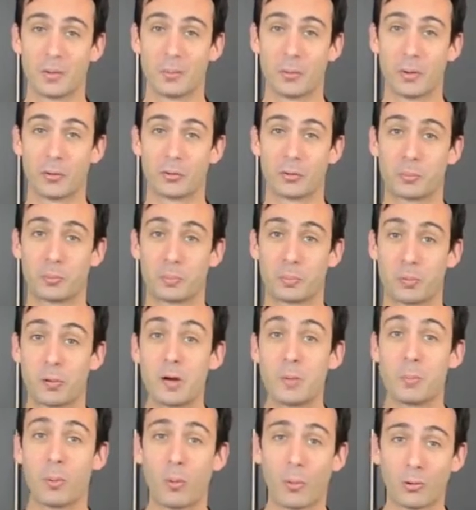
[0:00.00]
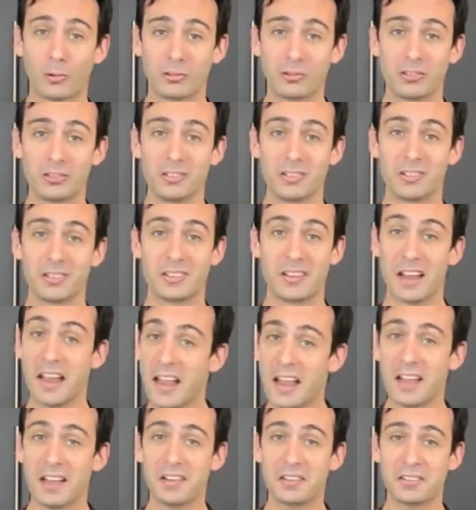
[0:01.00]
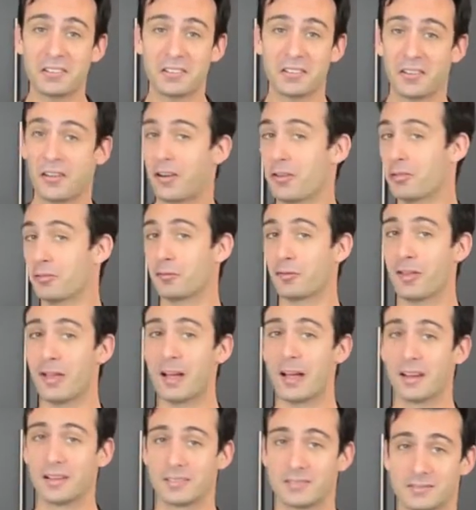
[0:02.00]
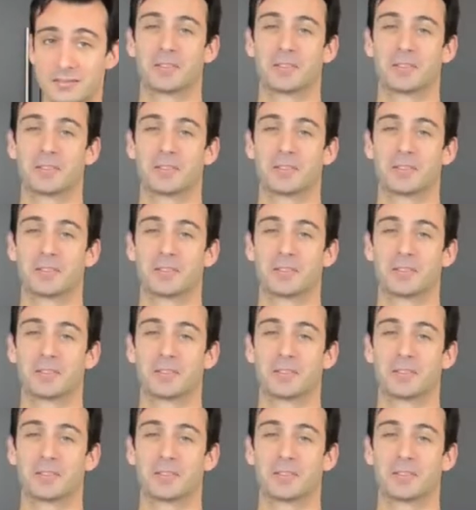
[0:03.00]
both pre-portioned and on the fly.